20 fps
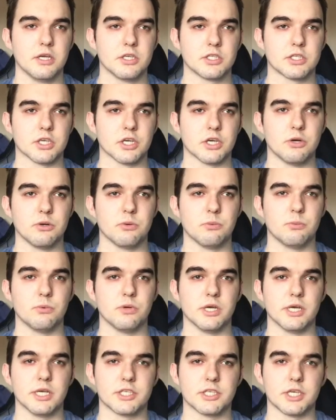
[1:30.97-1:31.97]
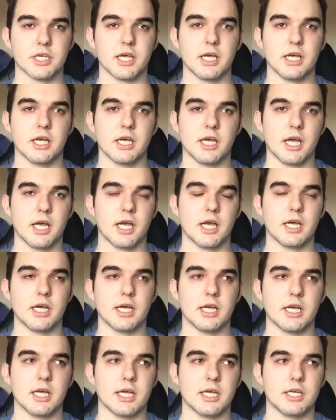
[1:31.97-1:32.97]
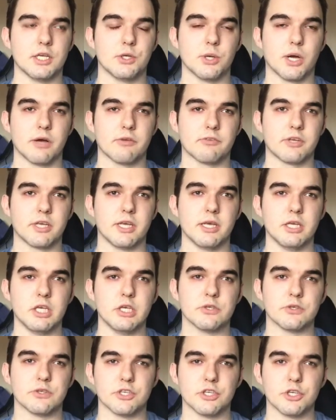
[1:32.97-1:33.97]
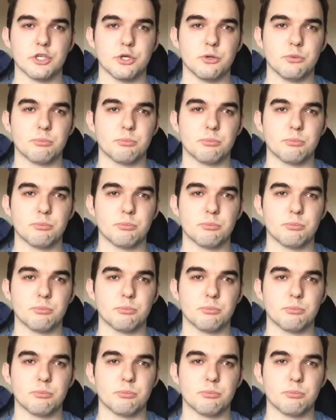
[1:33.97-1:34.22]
So you have to keep using